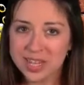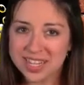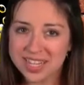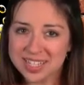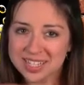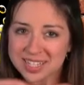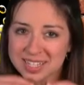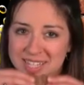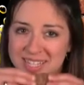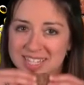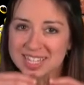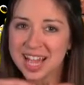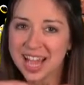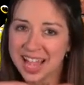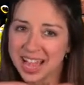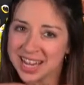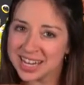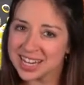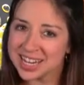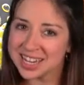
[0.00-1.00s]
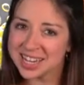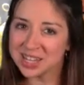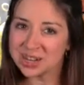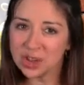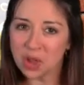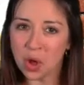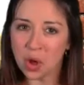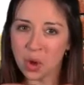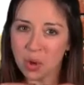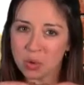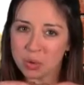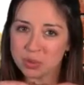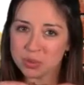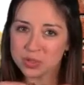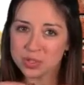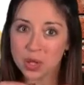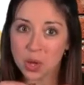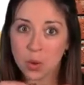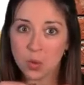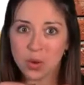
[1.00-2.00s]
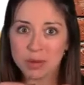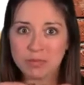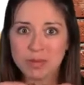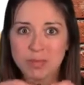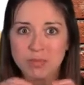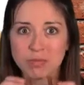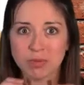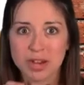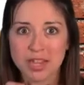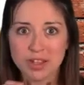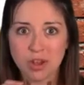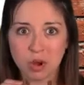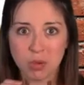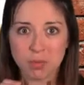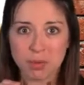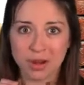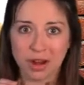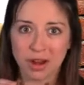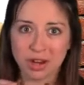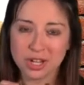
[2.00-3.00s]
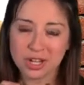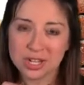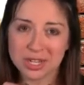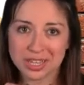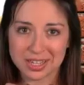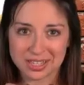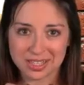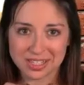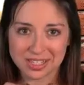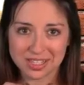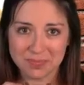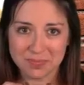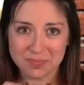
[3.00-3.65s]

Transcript: can see tiny little holes when we break open our cookies.